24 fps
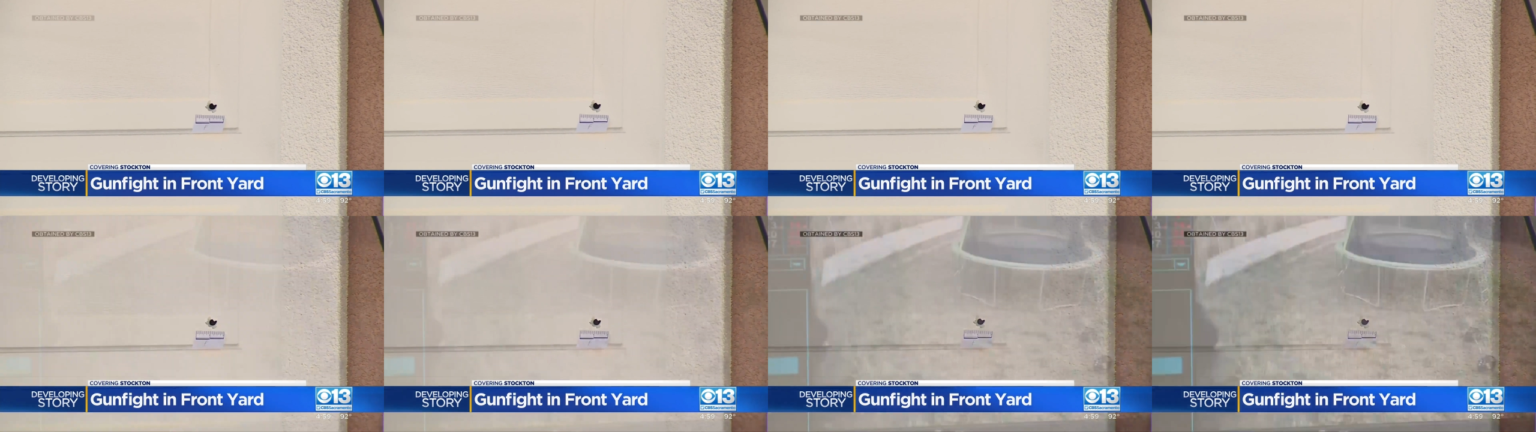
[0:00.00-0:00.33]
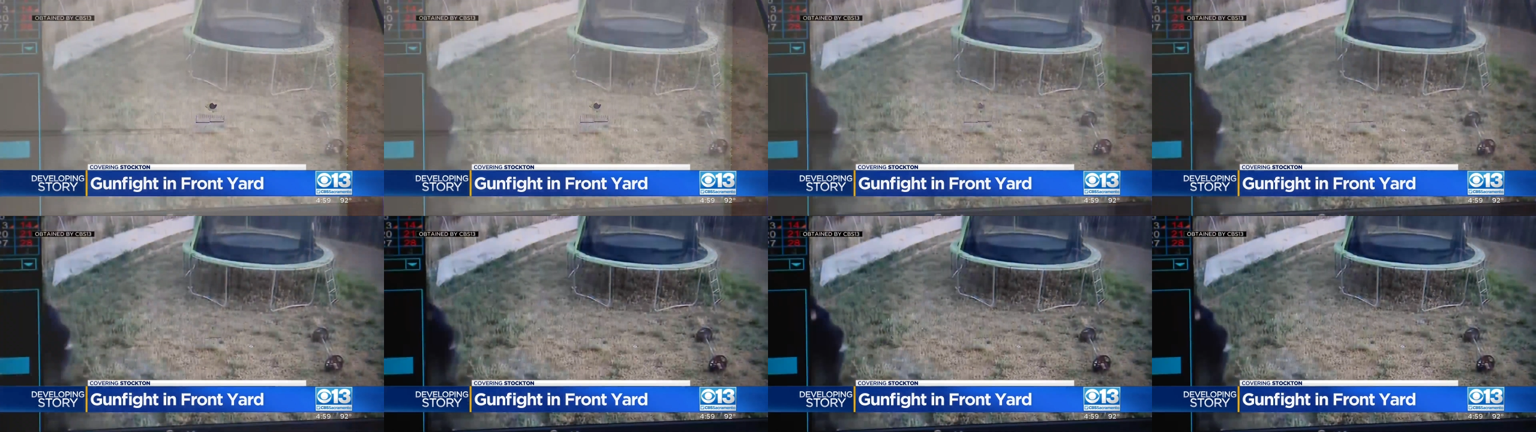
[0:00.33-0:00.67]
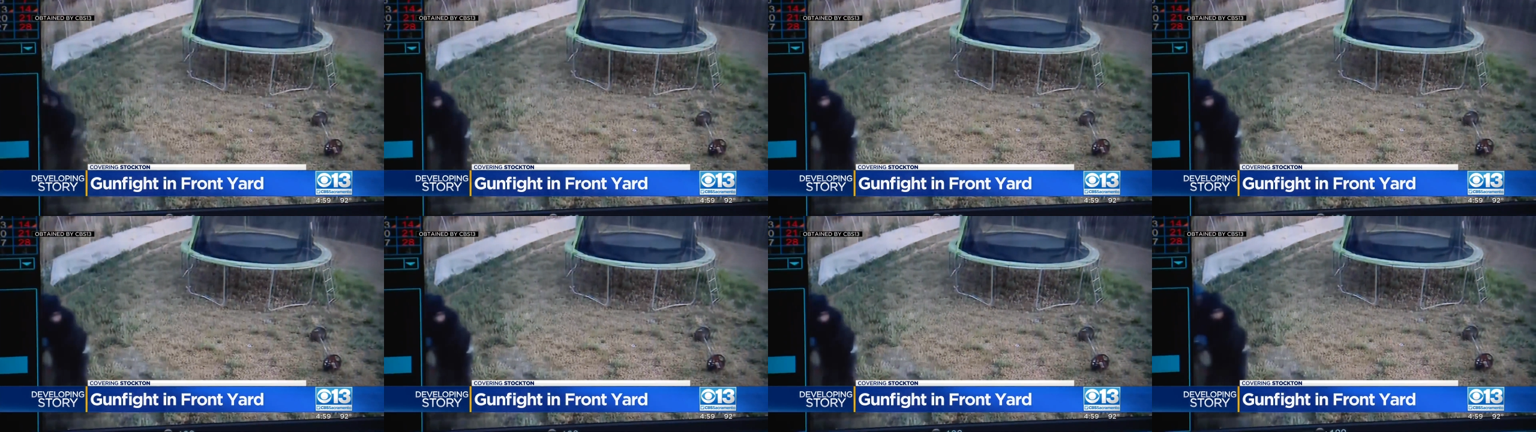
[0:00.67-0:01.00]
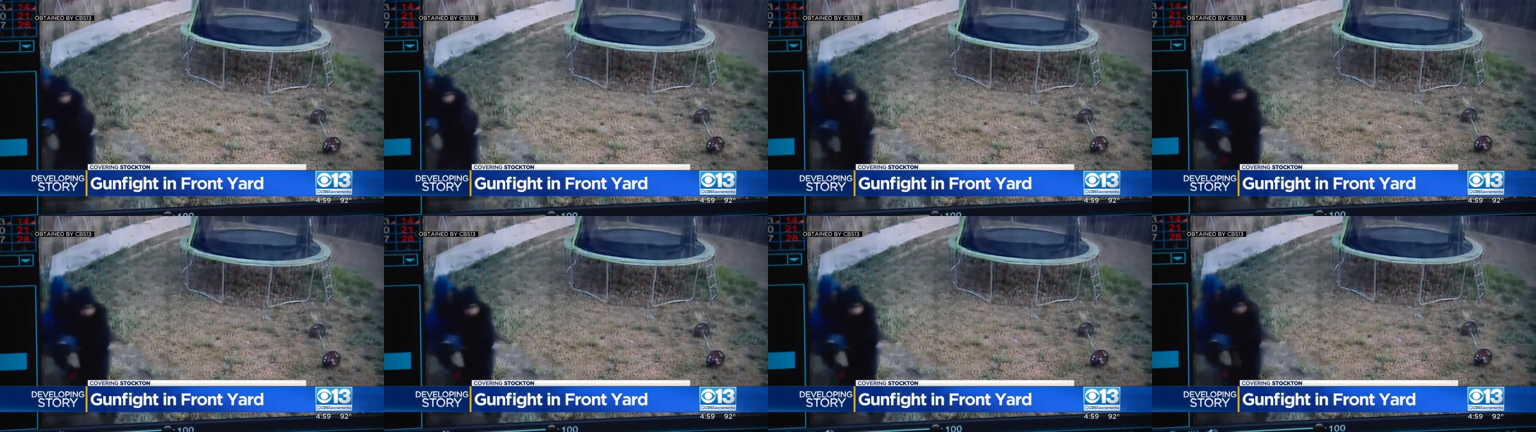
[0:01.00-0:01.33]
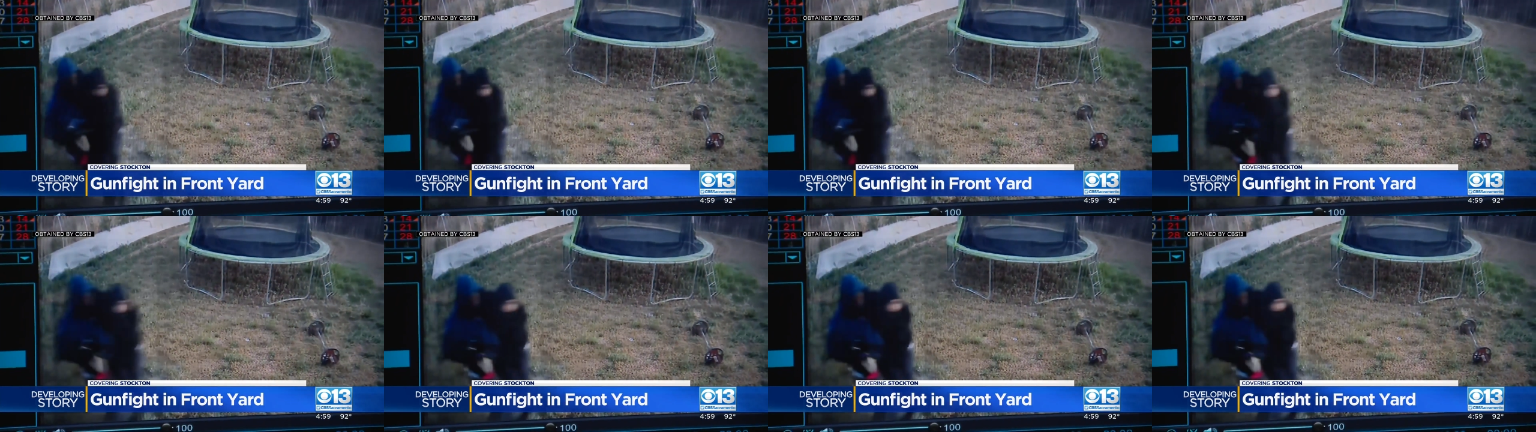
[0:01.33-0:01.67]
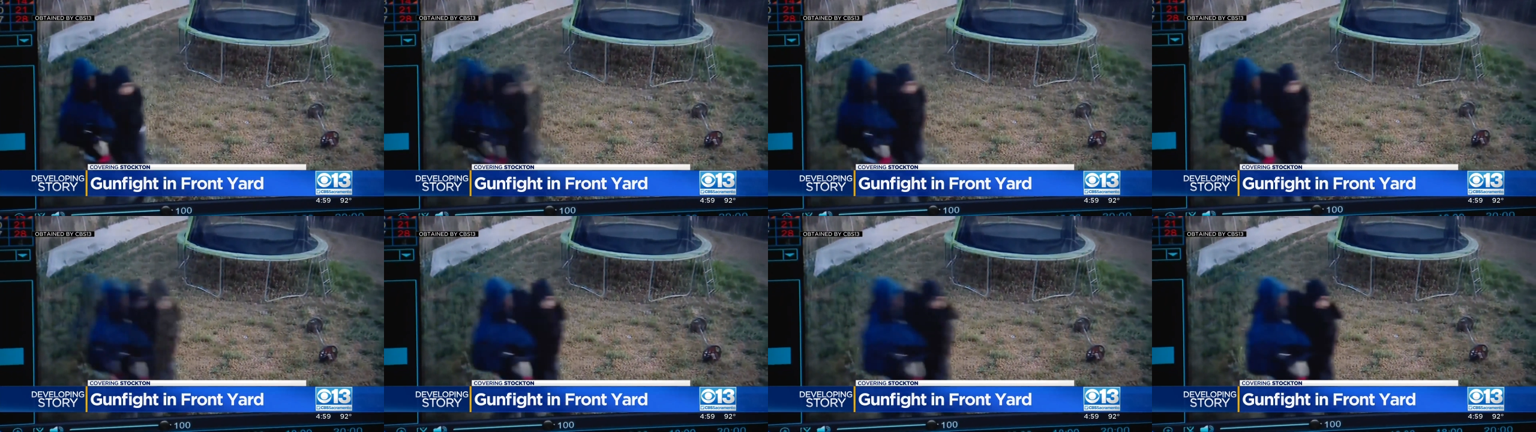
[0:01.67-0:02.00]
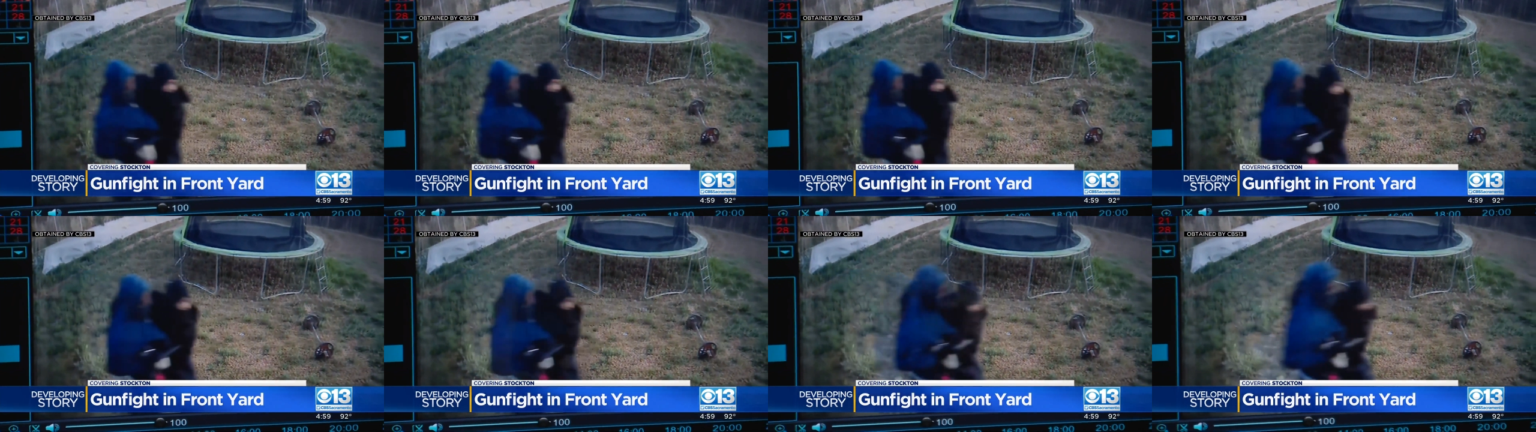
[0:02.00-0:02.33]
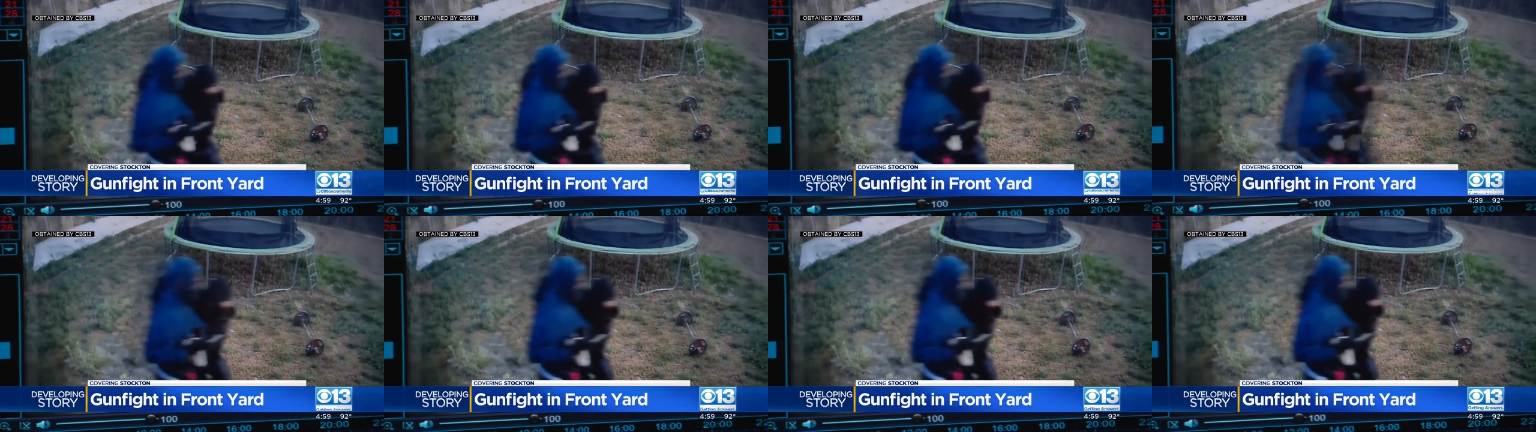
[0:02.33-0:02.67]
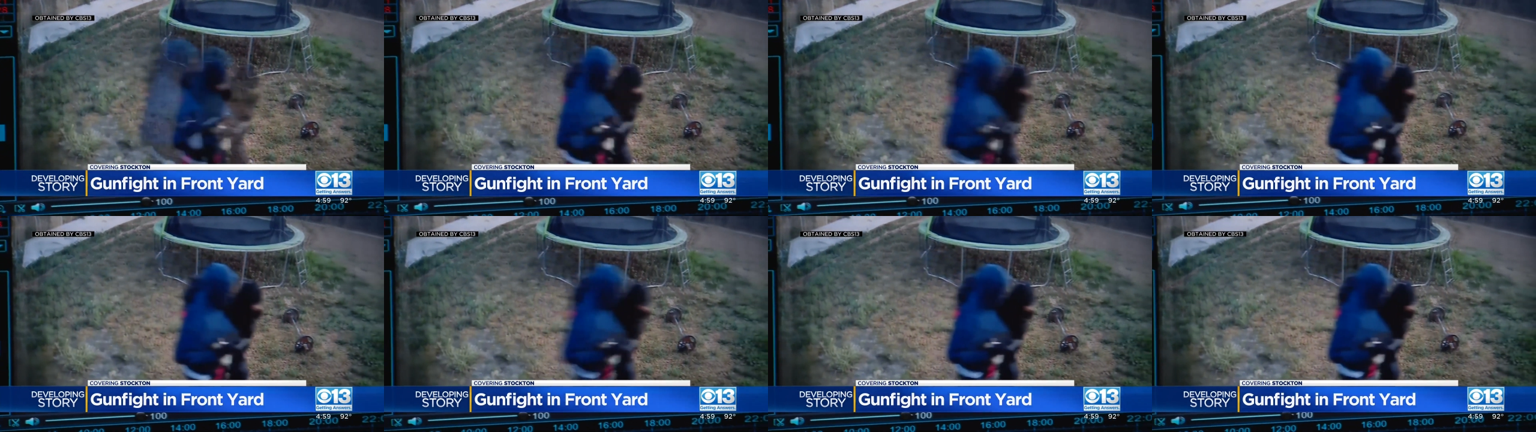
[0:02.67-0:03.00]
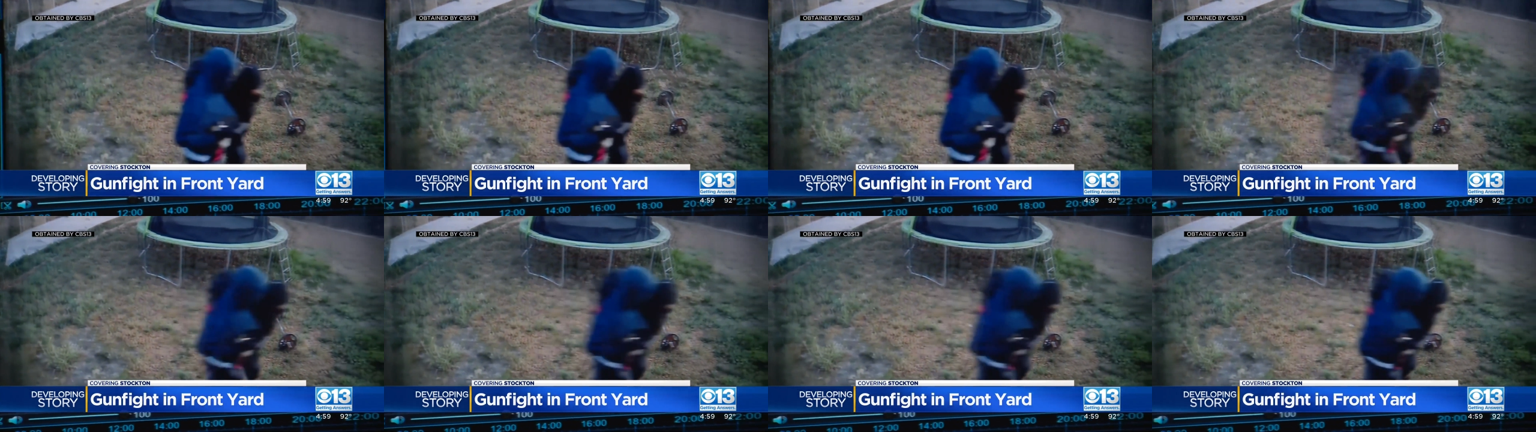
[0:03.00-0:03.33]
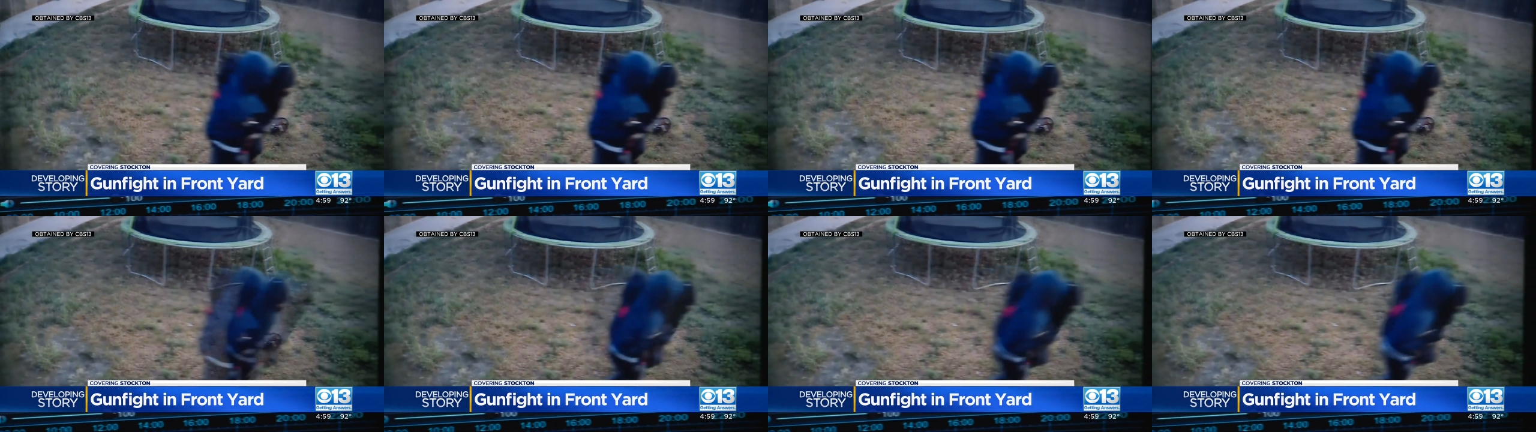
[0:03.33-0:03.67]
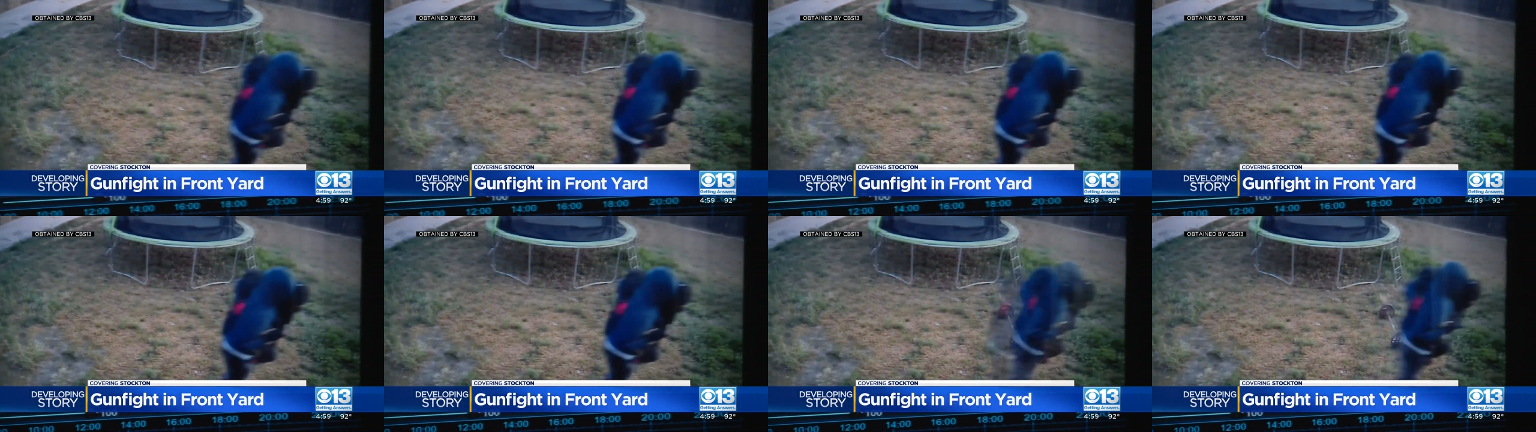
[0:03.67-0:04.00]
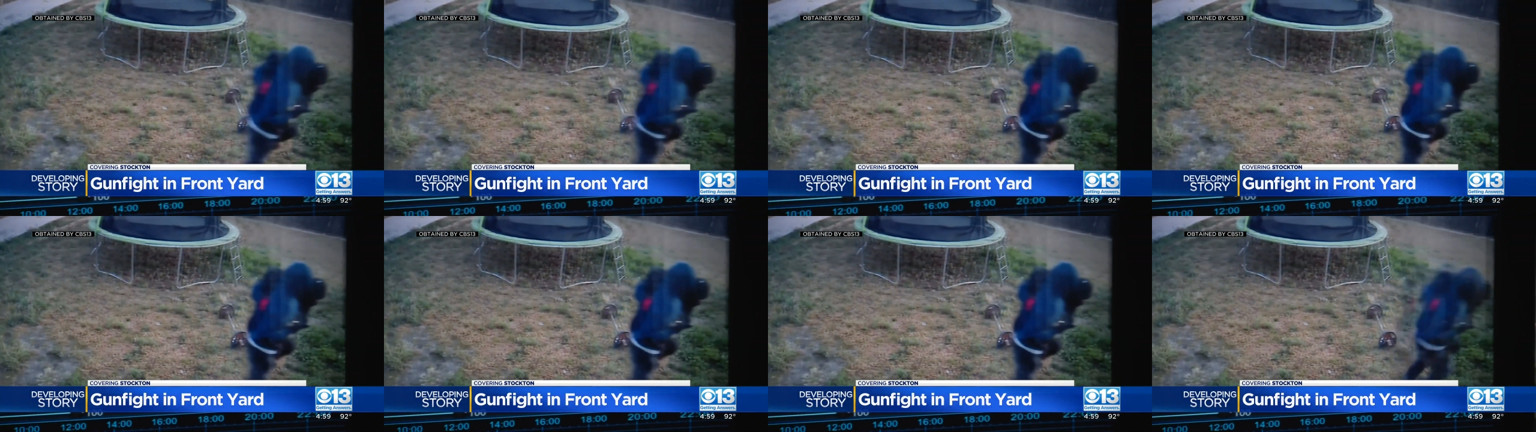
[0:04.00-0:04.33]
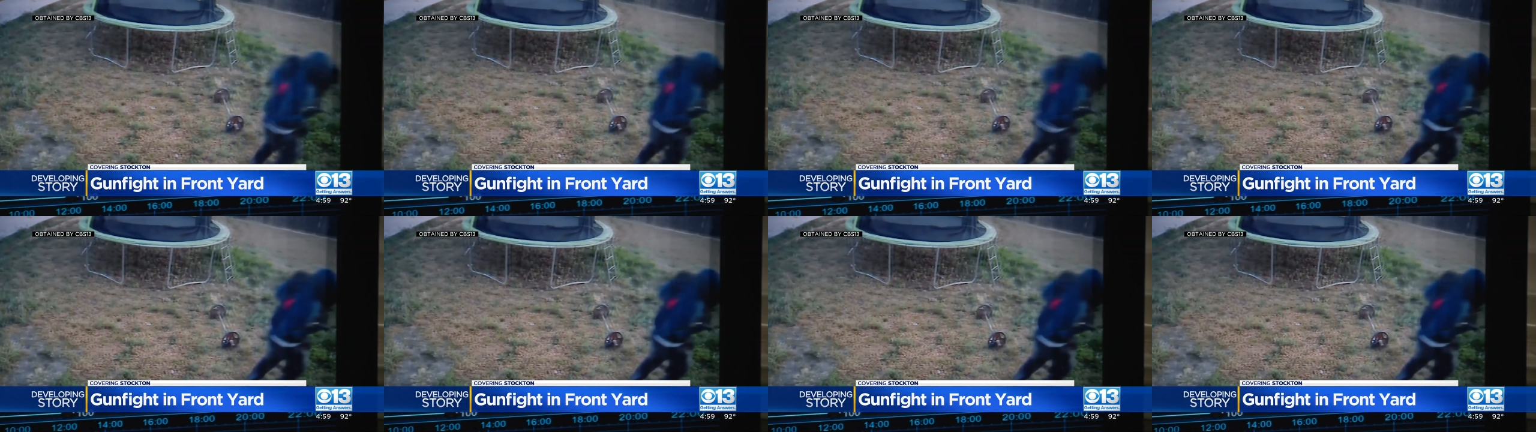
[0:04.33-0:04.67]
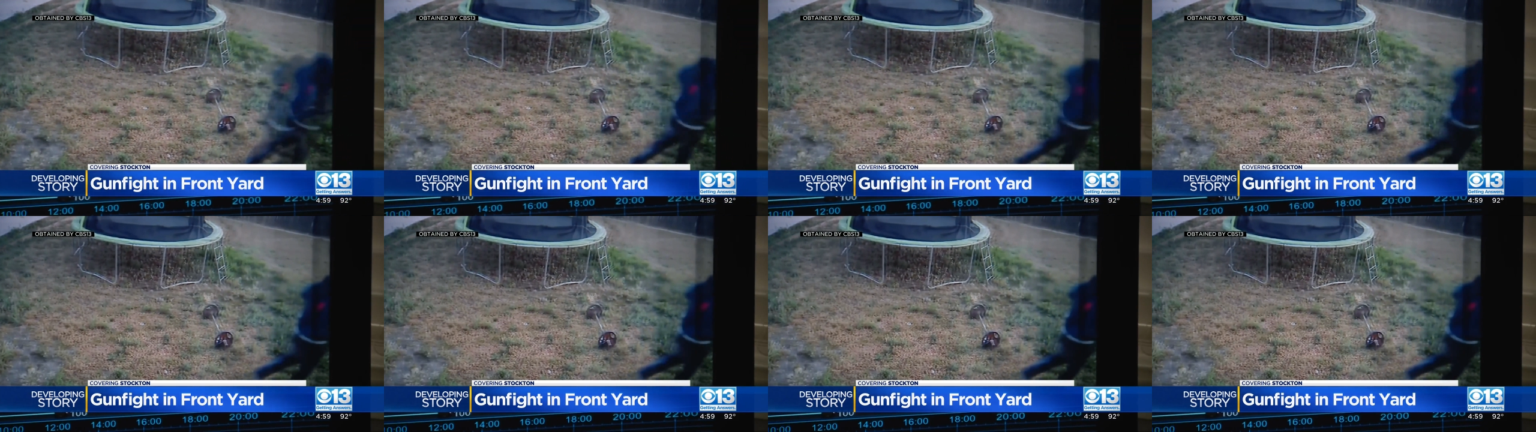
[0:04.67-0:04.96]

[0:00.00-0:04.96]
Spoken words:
(no speaker visible)